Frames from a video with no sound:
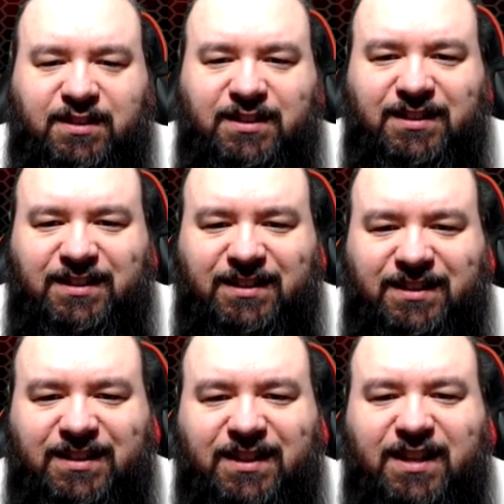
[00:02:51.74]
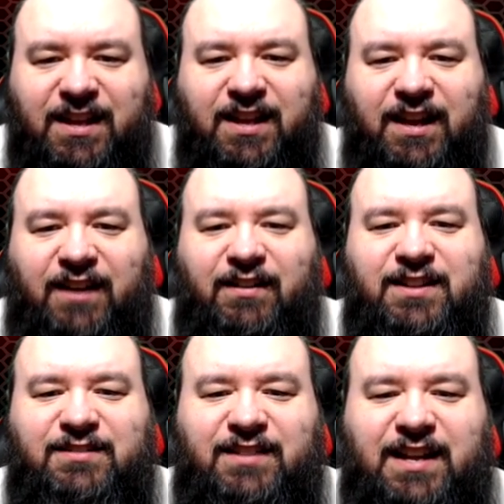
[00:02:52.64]
All
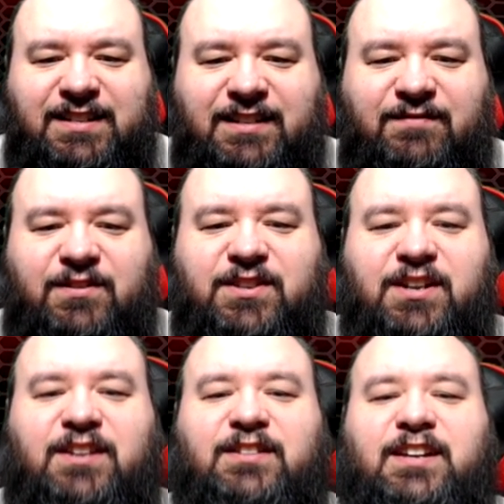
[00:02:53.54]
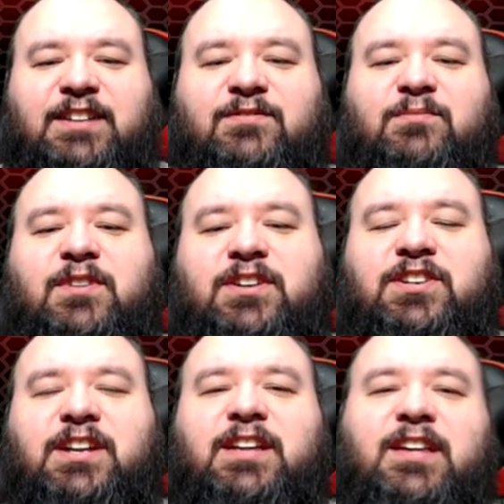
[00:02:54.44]
right, so that's it for Shawn. Thanks for
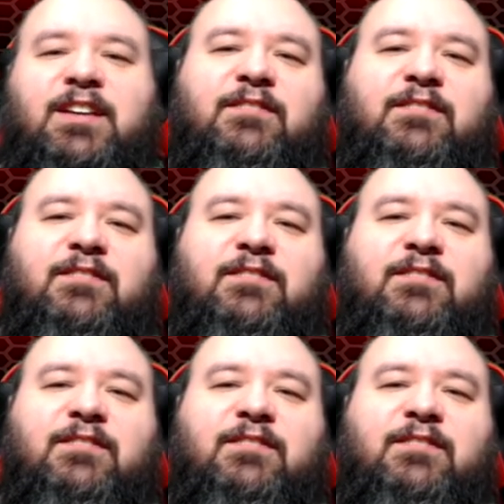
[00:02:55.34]
watching.